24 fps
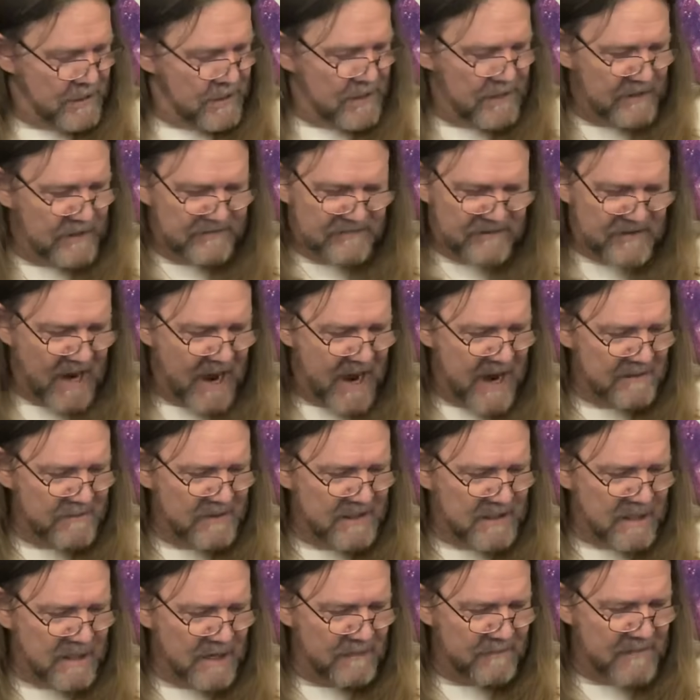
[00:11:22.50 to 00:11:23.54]
It's got to be
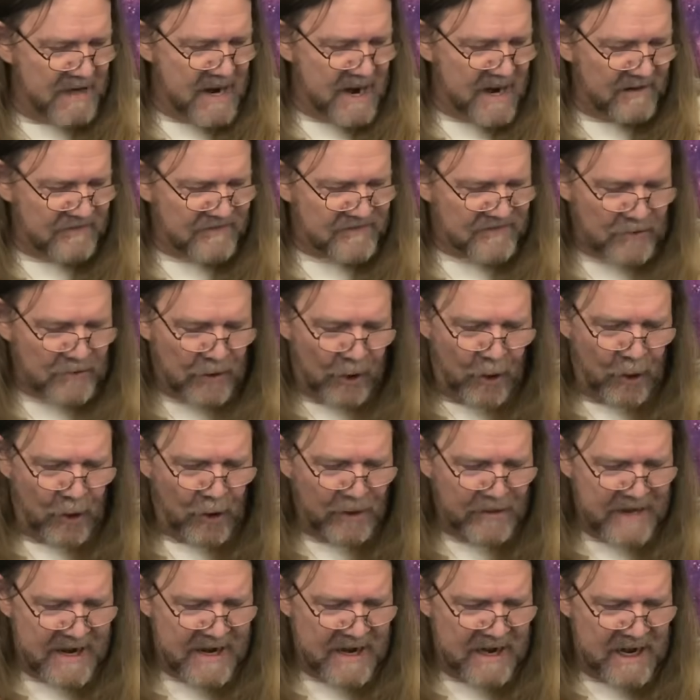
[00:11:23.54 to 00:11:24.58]
coming out of skull.
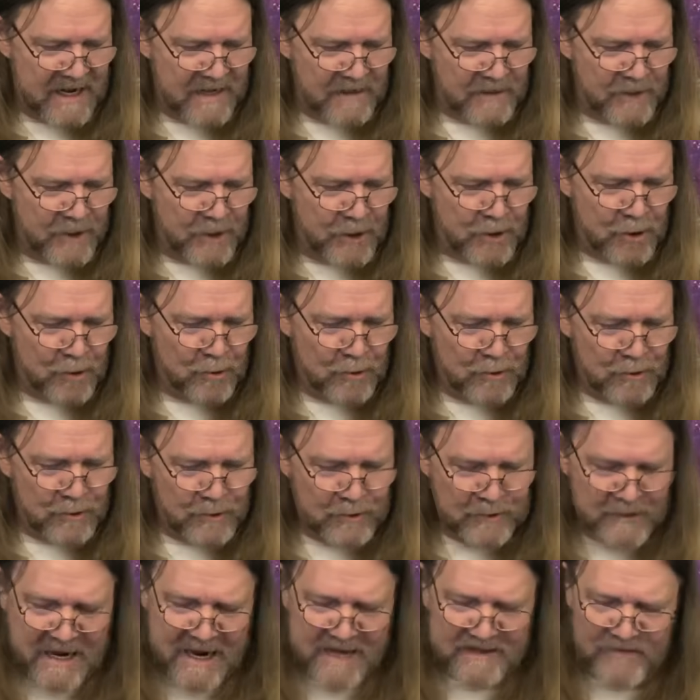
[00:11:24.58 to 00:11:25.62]
That ain't new.
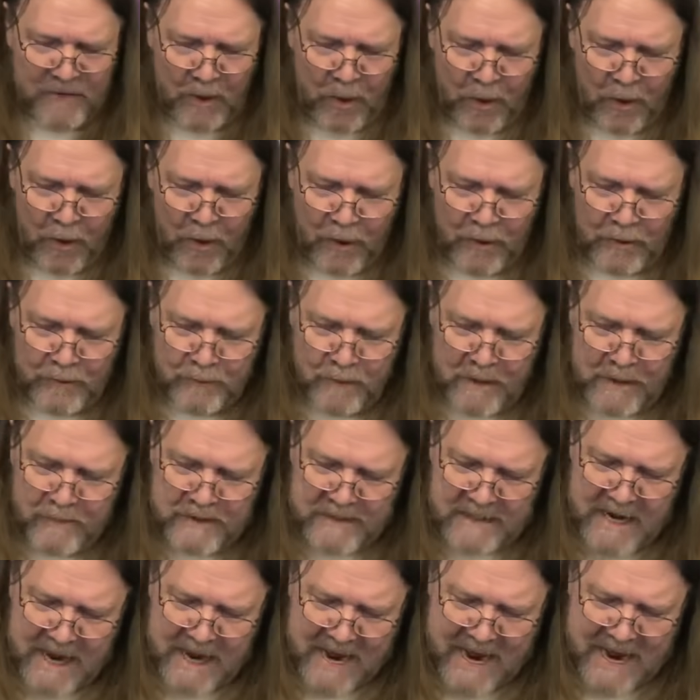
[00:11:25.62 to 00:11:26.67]
That's old. What do we
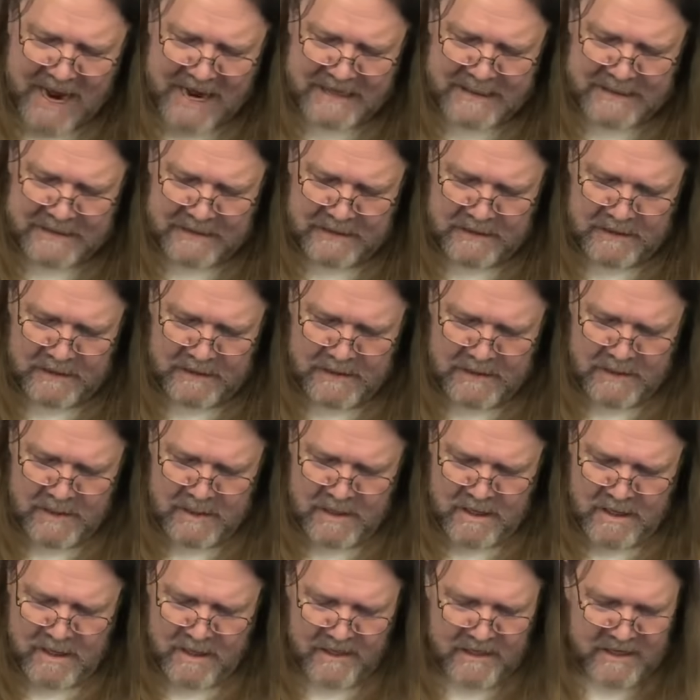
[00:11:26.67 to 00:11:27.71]
got?
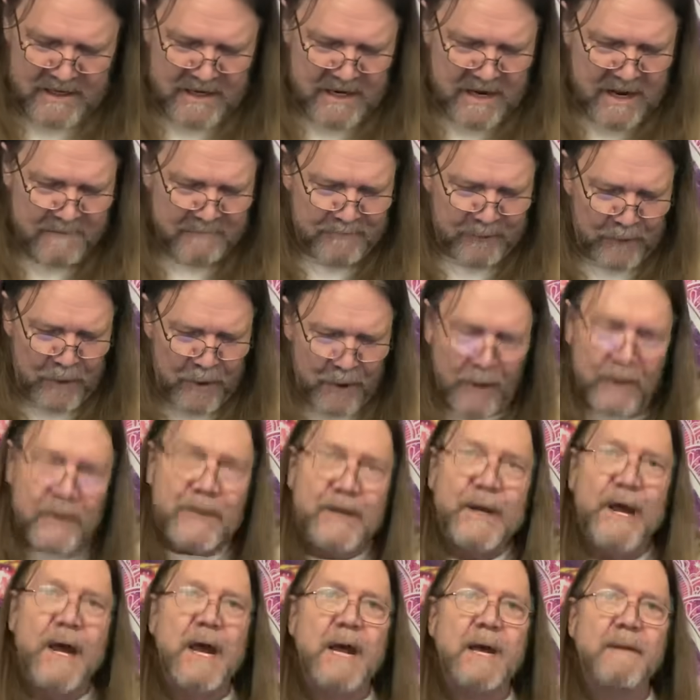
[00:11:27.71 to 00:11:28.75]
The Emperor
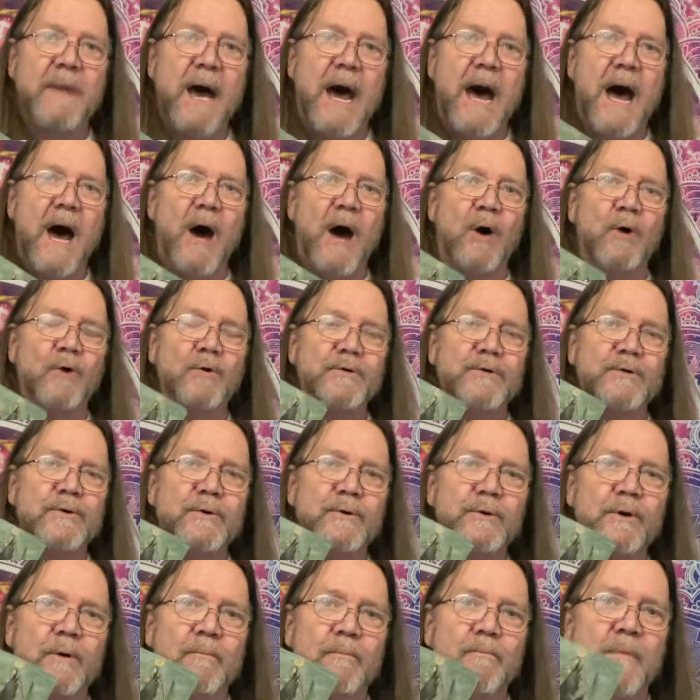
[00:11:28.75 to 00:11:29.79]
came out.
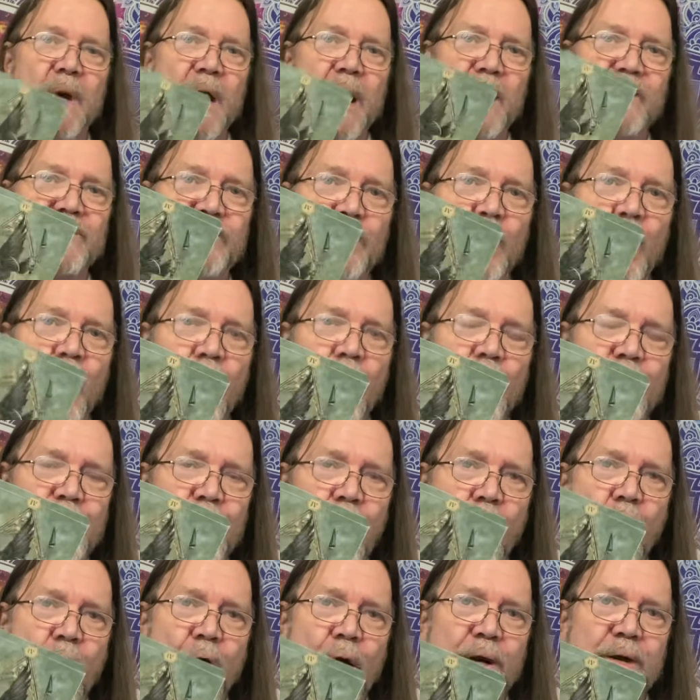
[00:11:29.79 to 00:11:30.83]
Major
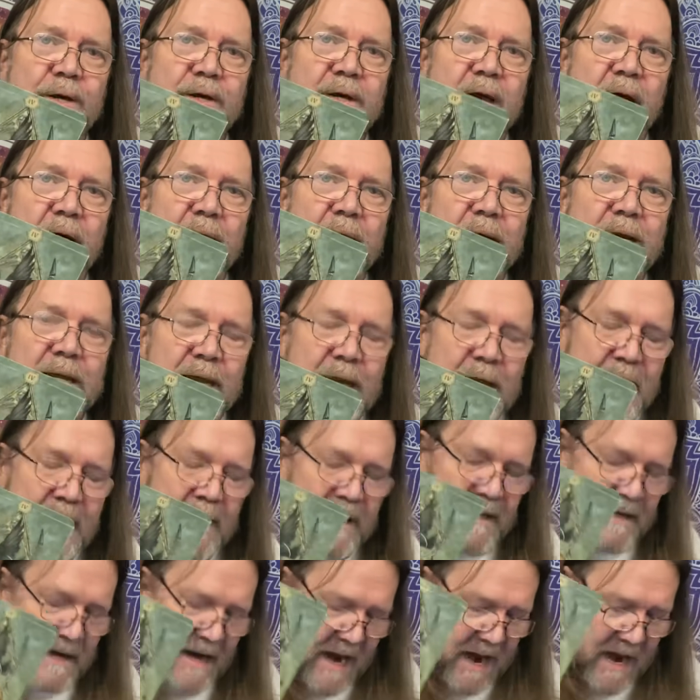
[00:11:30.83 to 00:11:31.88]
Arcana yet
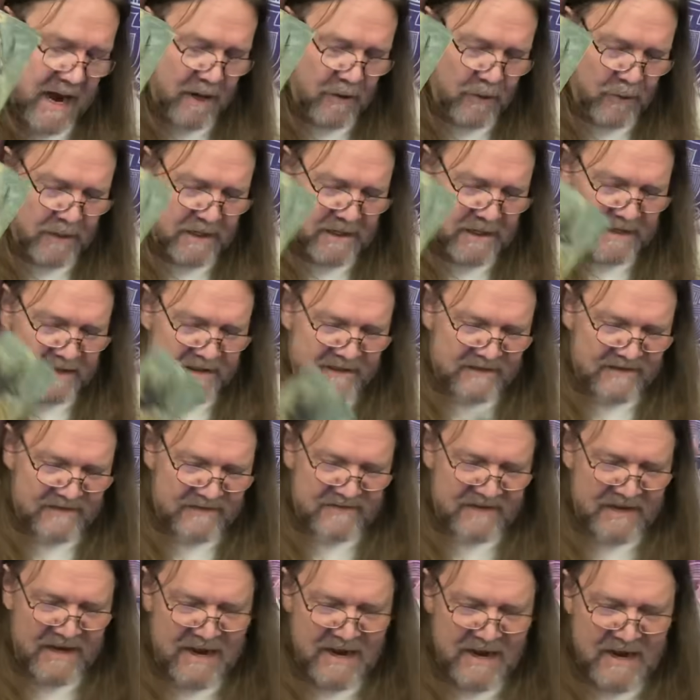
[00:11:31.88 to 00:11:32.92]
again.
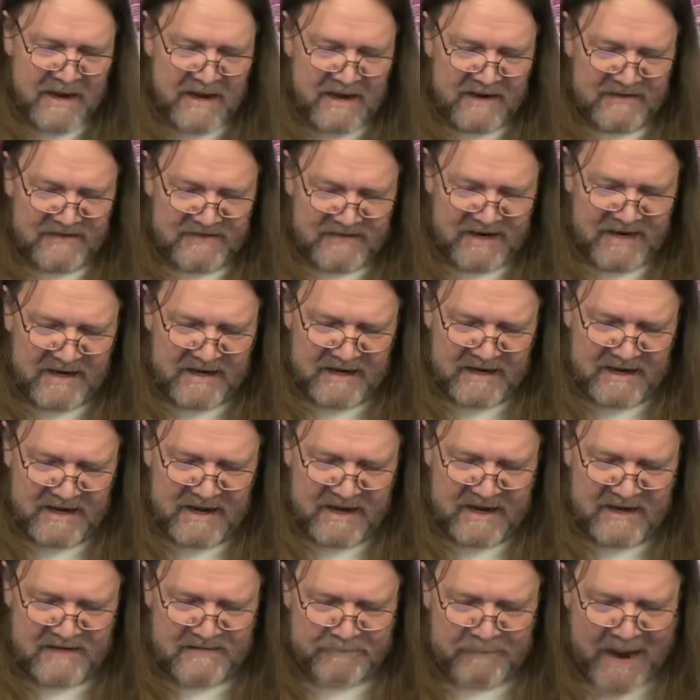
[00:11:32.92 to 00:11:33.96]
Aries. Seated in
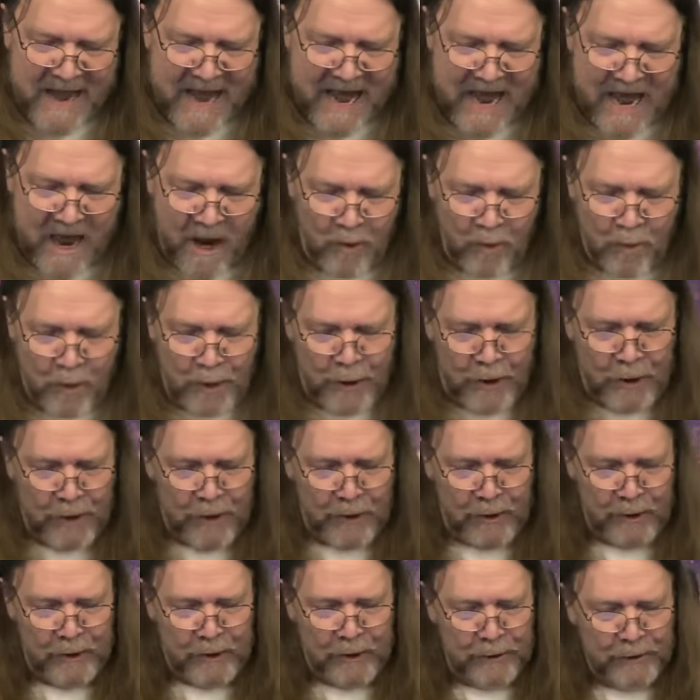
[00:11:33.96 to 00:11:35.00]
his power.